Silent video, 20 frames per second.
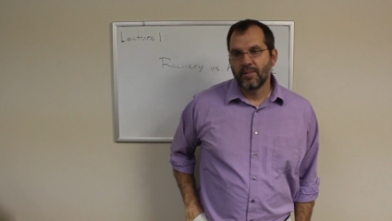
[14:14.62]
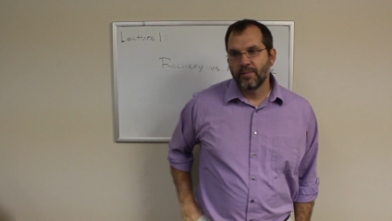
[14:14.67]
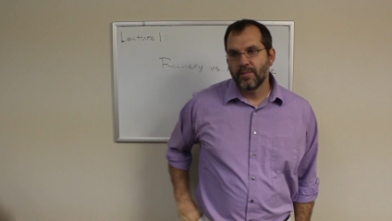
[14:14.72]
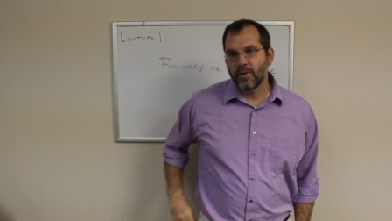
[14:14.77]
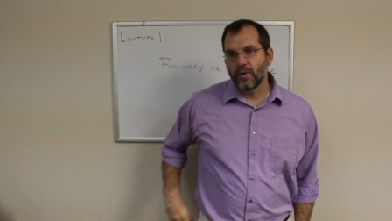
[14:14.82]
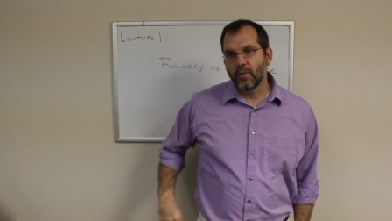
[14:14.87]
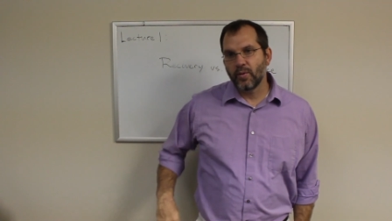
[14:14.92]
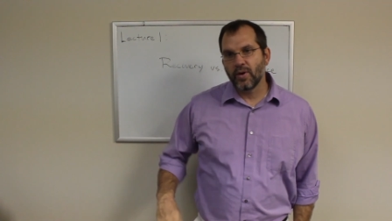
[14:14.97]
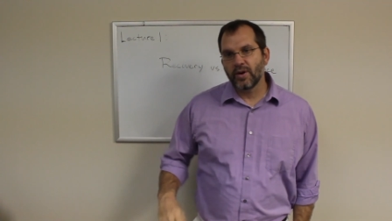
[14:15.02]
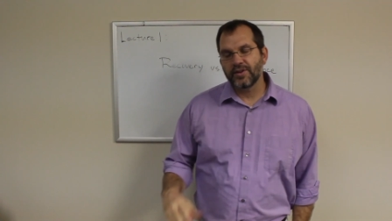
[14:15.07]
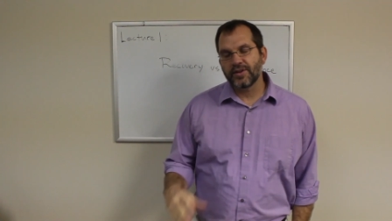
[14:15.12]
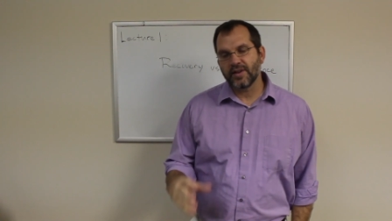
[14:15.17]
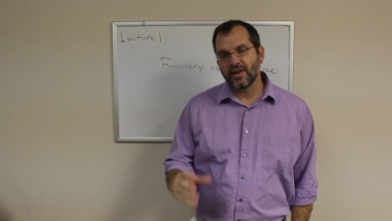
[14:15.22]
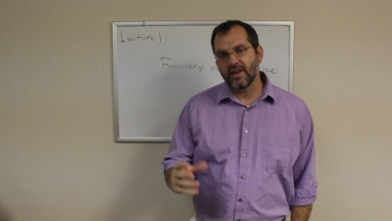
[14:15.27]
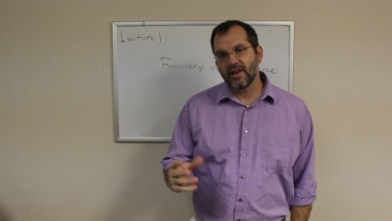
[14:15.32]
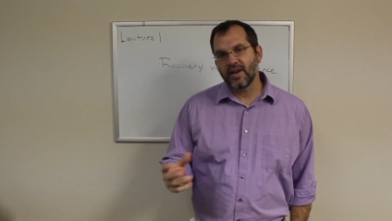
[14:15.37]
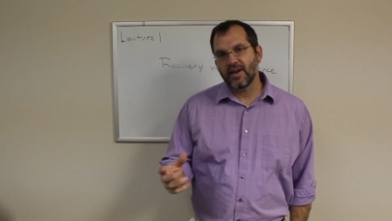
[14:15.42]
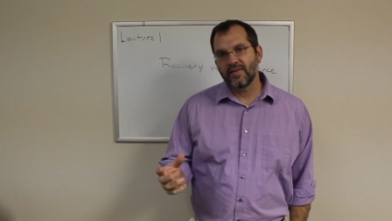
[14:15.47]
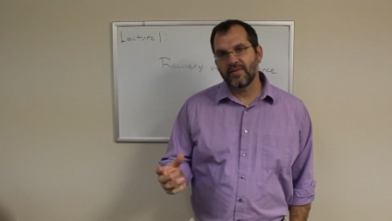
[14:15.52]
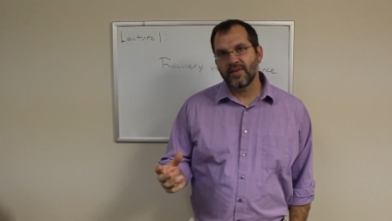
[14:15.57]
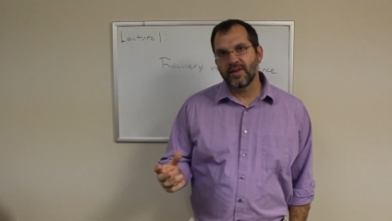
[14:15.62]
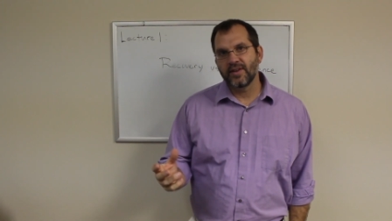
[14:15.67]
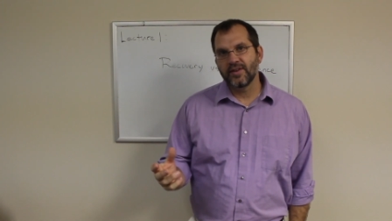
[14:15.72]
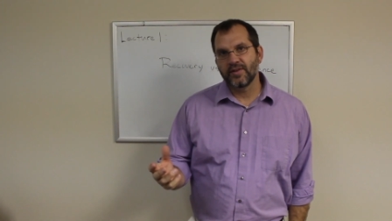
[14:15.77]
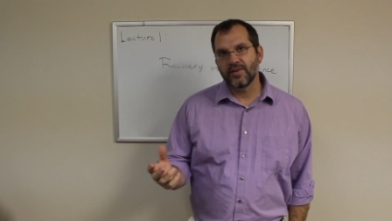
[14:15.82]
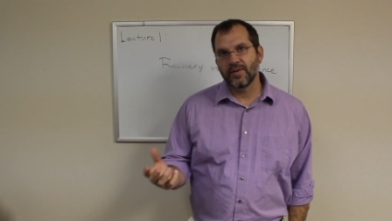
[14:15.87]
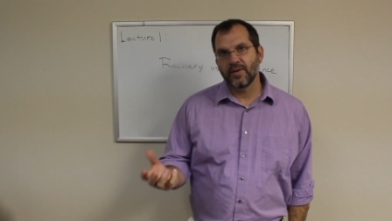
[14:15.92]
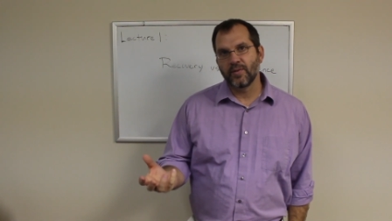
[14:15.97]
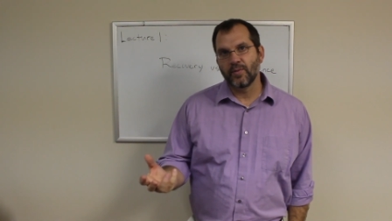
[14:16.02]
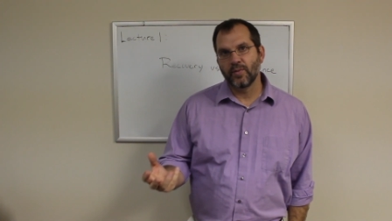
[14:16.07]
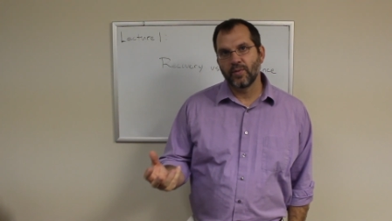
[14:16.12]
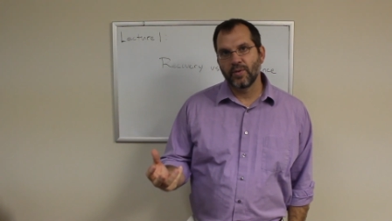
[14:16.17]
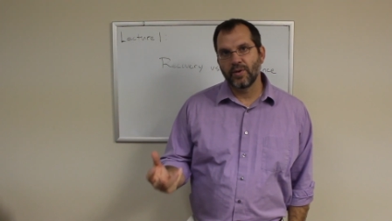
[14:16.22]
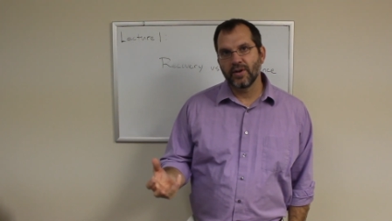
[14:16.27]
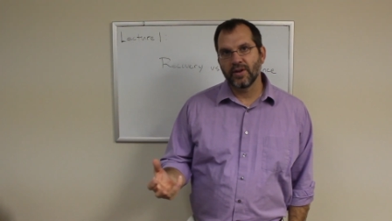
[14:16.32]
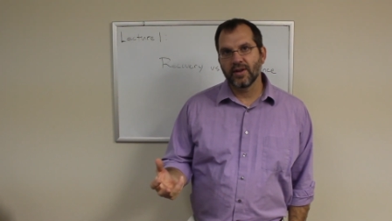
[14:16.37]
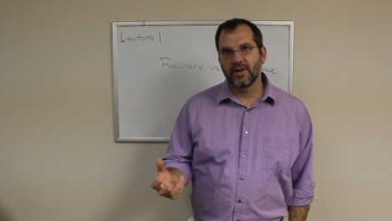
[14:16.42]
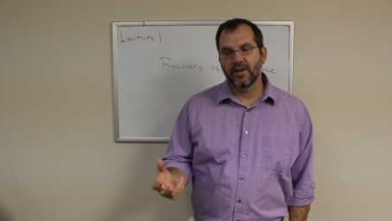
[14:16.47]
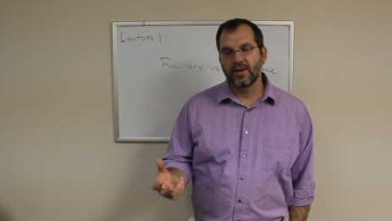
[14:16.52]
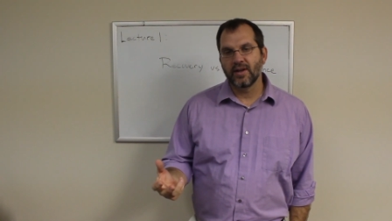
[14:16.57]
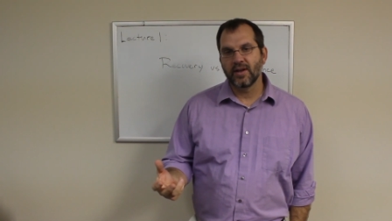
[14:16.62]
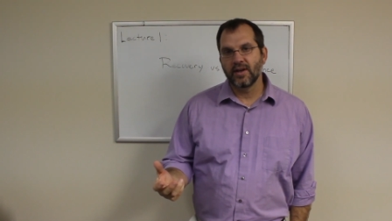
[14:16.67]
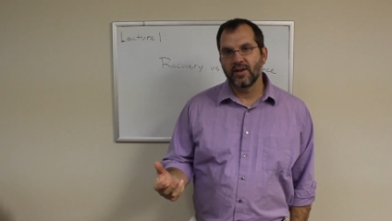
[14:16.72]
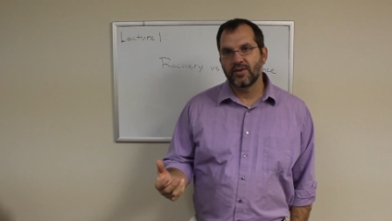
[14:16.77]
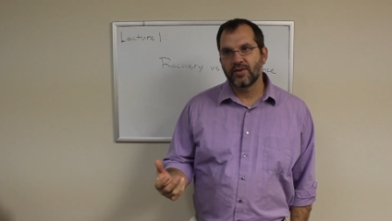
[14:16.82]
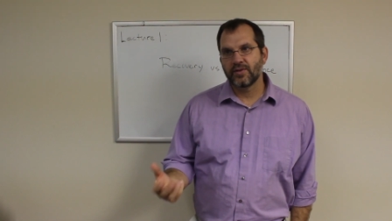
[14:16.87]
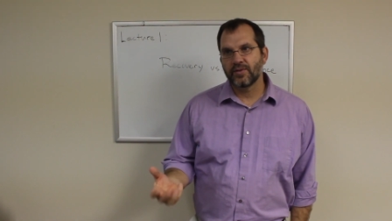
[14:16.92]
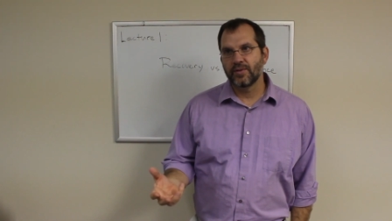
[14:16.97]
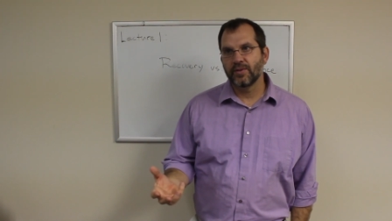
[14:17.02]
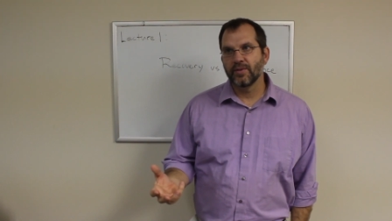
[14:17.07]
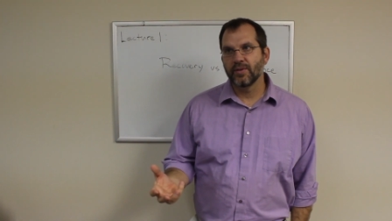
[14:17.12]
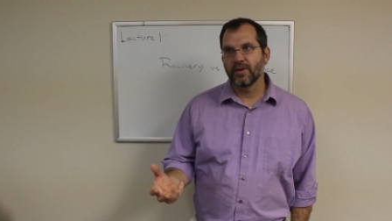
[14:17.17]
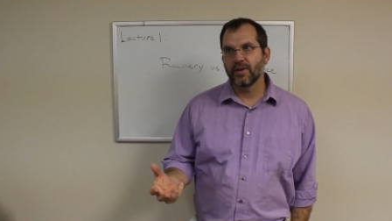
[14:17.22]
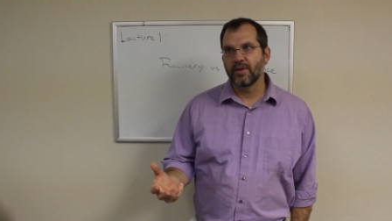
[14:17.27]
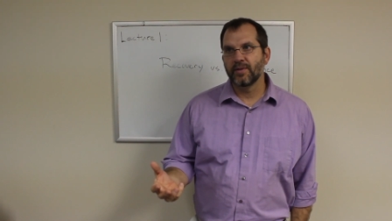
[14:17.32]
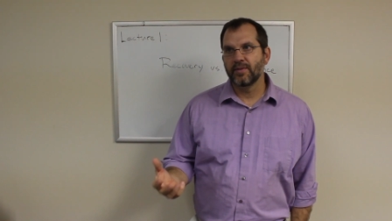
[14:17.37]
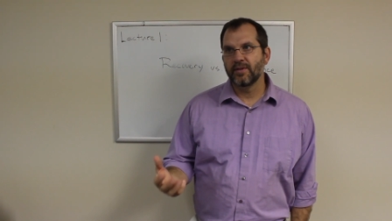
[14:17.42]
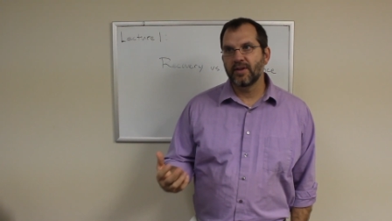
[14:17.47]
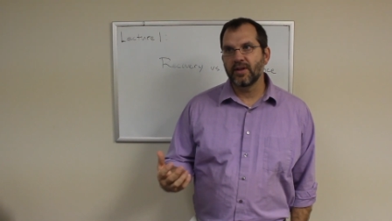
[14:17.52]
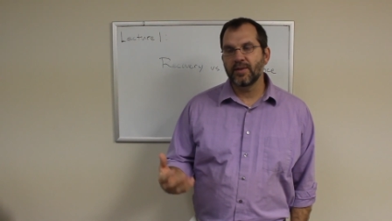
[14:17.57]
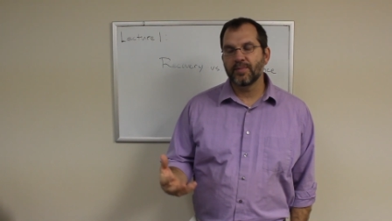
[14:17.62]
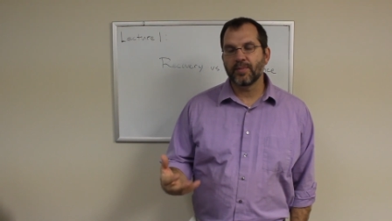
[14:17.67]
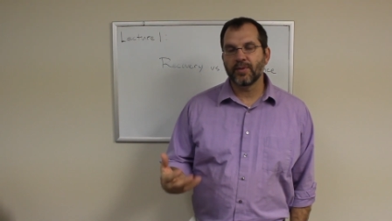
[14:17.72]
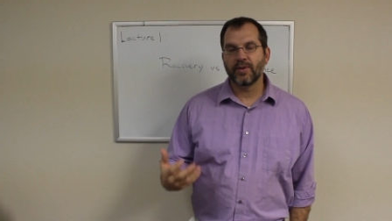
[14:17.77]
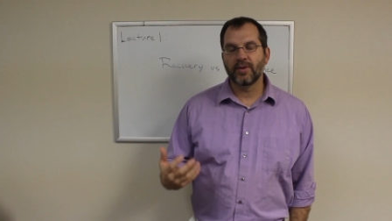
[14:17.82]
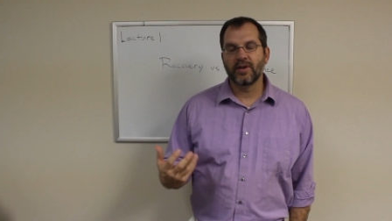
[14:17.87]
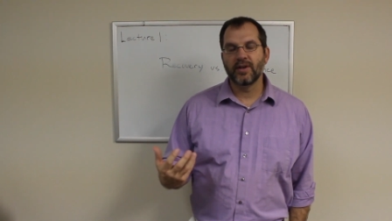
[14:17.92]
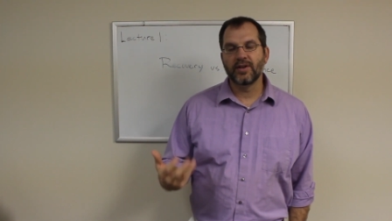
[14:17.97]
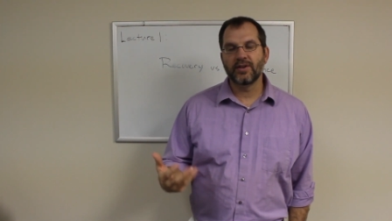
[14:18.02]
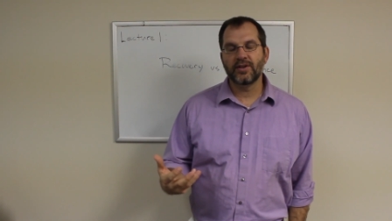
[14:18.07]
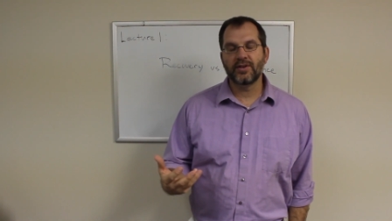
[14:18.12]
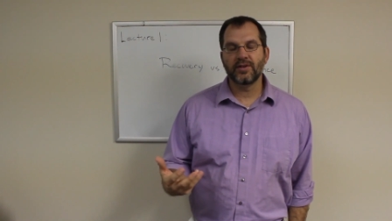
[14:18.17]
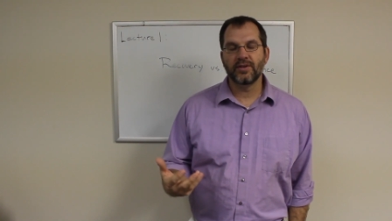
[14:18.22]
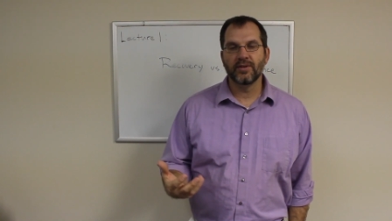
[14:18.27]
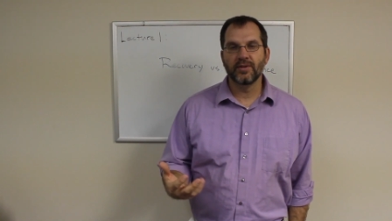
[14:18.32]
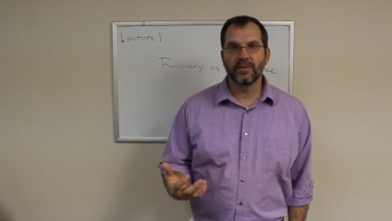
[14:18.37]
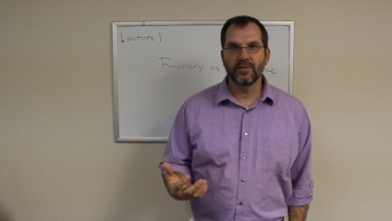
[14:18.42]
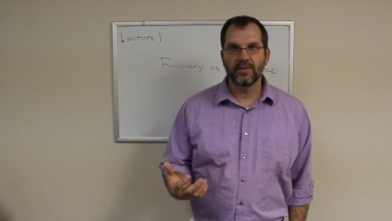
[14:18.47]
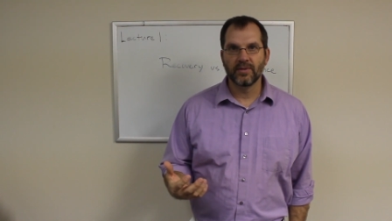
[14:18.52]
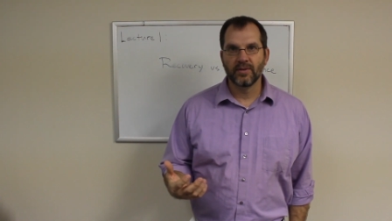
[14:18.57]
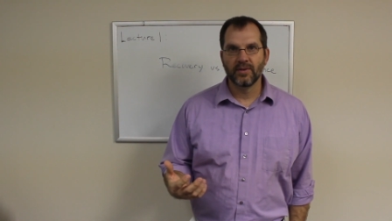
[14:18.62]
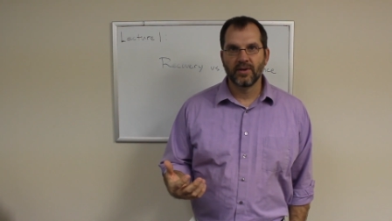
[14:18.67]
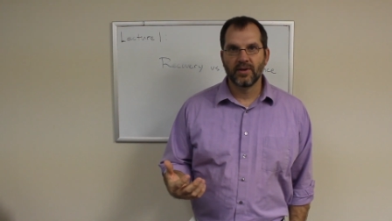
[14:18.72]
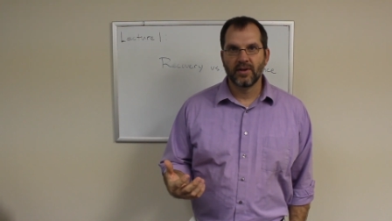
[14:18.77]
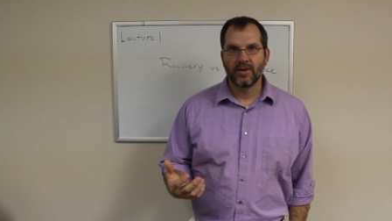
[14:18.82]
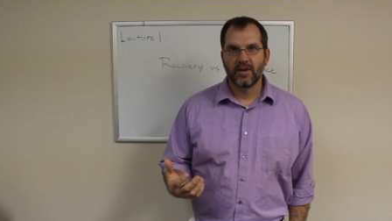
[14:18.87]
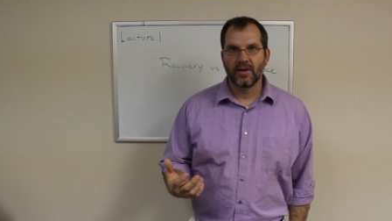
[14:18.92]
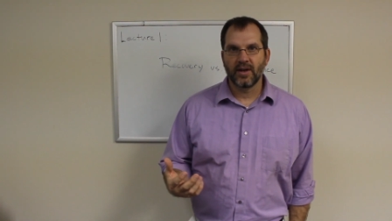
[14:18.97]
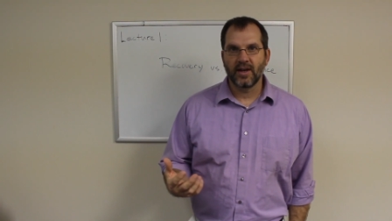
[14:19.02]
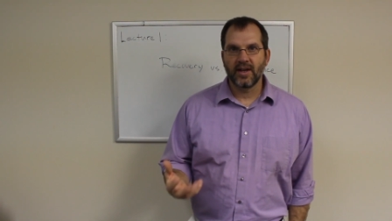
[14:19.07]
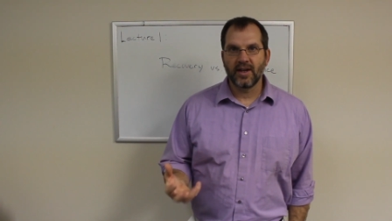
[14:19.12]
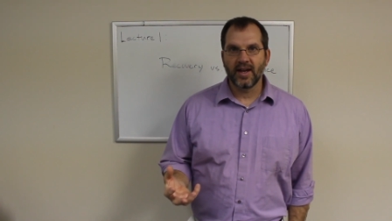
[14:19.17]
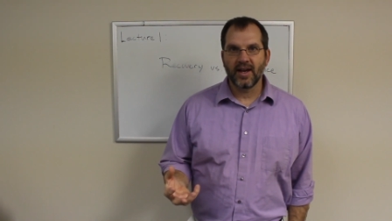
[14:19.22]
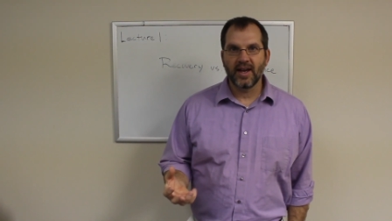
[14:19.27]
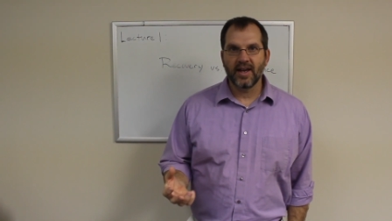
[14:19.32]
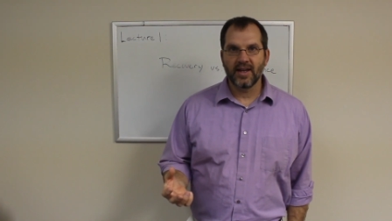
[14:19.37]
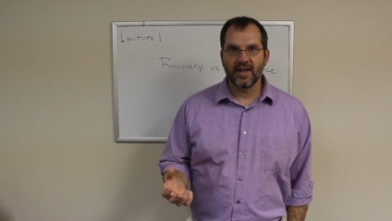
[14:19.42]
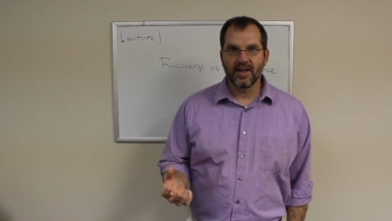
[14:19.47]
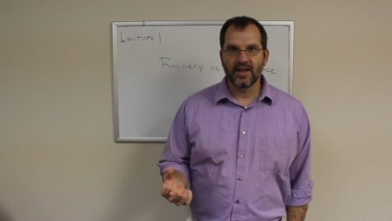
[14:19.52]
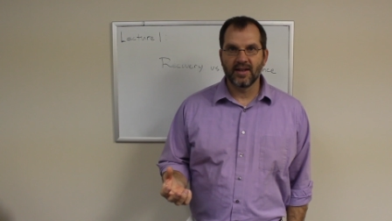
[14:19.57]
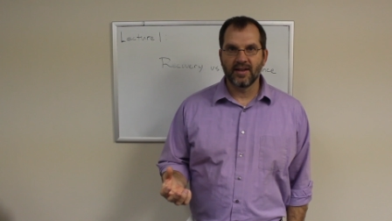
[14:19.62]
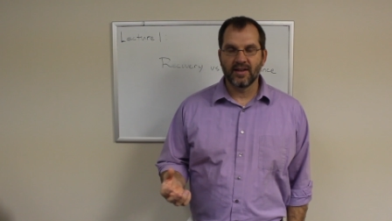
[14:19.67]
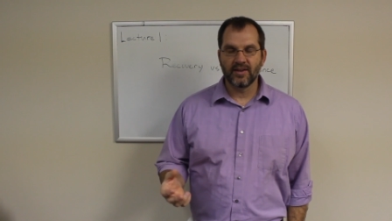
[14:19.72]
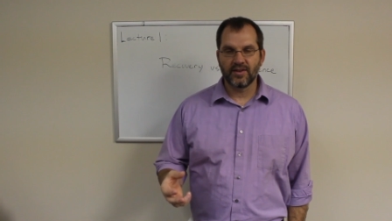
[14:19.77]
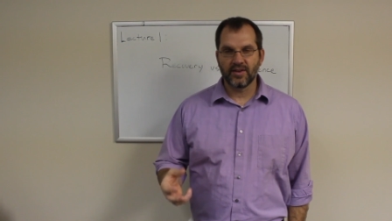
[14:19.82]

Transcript: But what's left is really a truly deeper issue at hand.